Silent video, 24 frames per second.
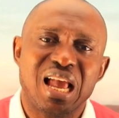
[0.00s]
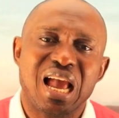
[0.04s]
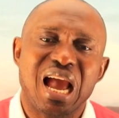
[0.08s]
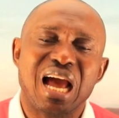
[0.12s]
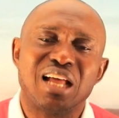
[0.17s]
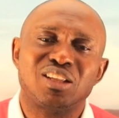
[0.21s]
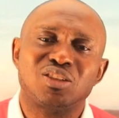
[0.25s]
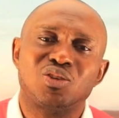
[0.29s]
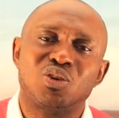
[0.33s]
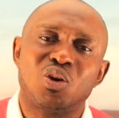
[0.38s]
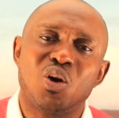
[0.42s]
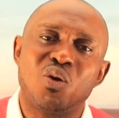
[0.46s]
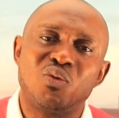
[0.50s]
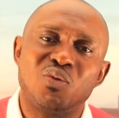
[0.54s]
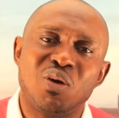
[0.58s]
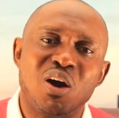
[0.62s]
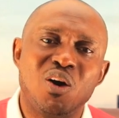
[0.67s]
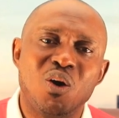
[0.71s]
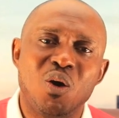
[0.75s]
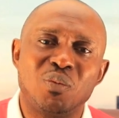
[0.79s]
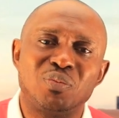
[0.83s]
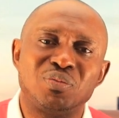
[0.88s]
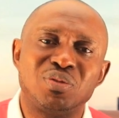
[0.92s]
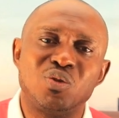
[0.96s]
and covered
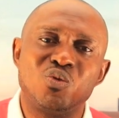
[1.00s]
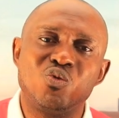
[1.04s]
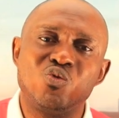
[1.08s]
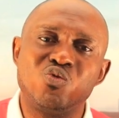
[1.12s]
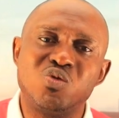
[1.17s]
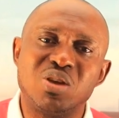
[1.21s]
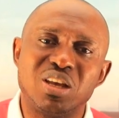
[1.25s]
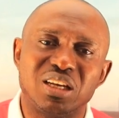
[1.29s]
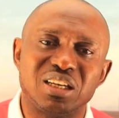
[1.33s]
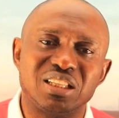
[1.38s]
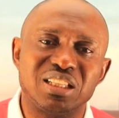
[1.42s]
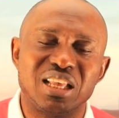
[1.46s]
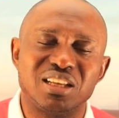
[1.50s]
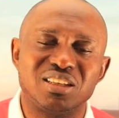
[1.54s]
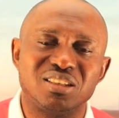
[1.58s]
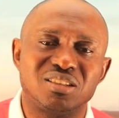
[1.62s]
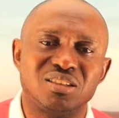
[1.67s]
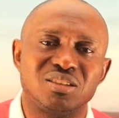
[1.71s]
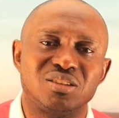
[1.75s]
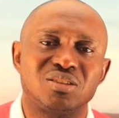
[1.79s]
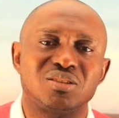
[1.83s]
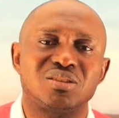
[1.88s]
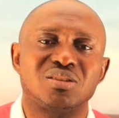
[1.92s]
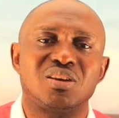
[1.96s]
up the
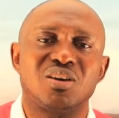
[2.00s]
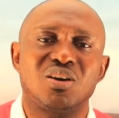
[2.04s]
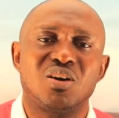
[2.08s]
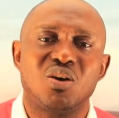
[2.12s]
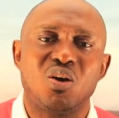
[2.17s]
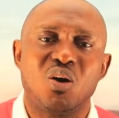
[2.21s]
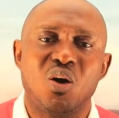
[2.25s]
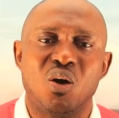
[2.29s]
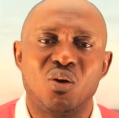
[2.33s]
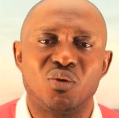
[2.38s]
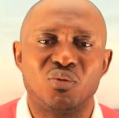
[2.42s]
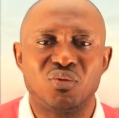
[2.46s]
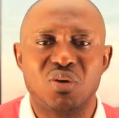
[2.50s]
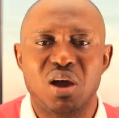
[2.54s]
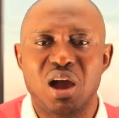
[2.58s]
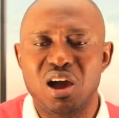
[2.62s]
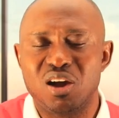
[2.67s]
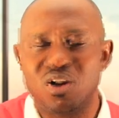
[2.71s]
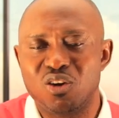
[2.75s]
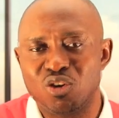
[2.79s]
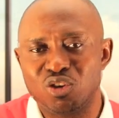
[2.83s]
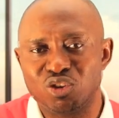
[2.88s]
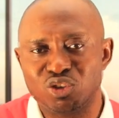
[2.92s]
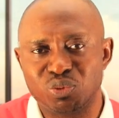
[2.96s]
weaknesses of
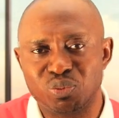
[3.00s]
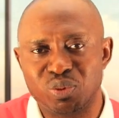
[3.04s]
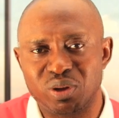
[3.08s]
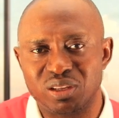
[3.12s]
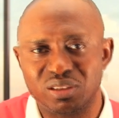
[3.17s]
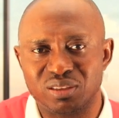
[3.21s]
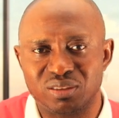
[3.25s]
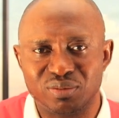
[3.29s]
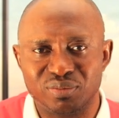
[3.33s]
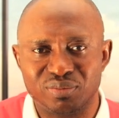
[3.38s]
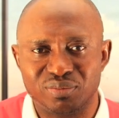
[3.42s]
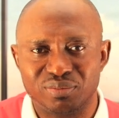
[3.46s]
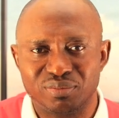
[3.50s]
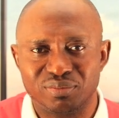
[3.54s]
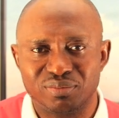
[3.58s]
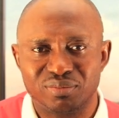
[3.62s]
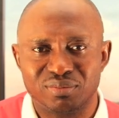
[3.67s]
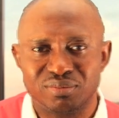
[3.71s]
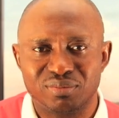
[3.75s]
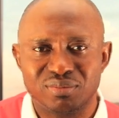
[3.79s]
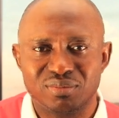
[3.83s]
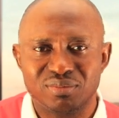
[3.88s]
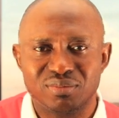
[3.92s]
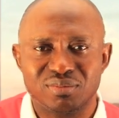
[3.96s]
her husband.
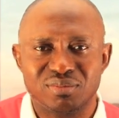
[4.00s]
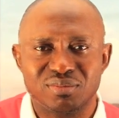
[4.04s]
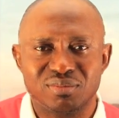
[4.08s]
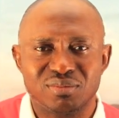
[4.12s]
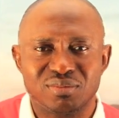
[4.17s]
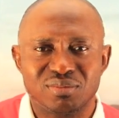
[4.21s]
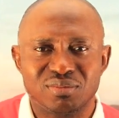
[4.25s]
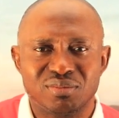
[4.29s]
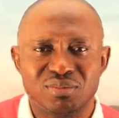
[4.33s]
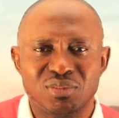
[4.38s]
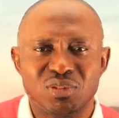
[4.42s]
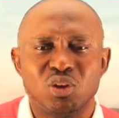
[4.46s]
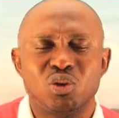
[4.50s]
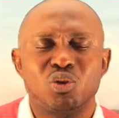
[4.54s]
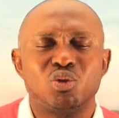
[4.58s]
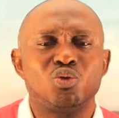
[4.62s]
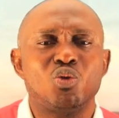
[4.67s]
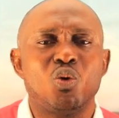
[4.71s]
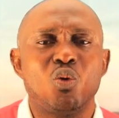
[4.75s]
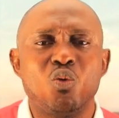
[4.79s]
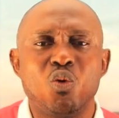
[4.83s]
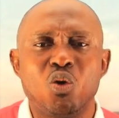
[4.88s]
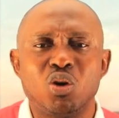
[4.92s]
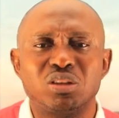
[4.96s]

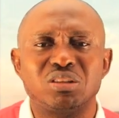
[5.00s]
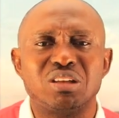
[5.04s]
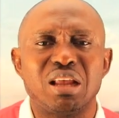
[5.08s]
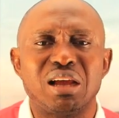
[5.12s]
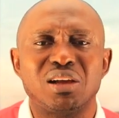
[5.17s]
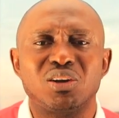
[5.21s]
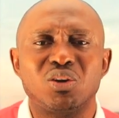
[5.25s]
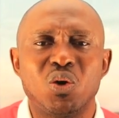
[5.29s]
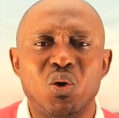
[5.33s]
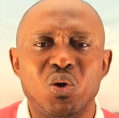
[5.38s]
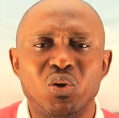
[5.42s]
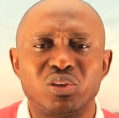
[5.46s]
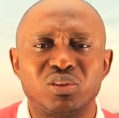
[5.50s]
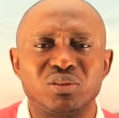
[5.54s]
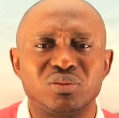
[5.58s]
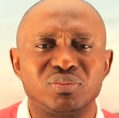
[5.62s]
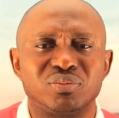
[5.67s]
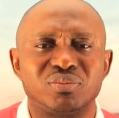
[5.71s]
No wonder God